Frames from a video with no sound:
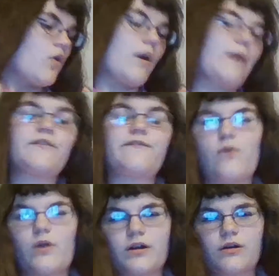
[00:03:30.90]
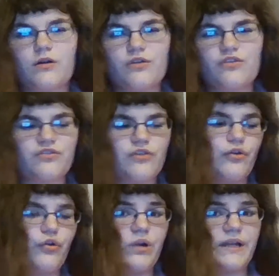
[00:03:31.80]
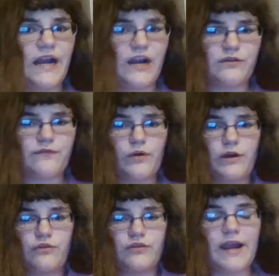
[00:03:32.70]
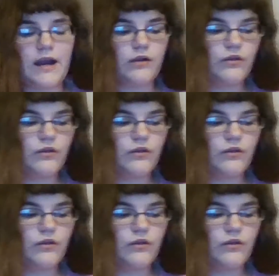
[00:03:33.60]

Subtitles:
Or I was a 4-year-old, so who really cares what a 4-year-old's hair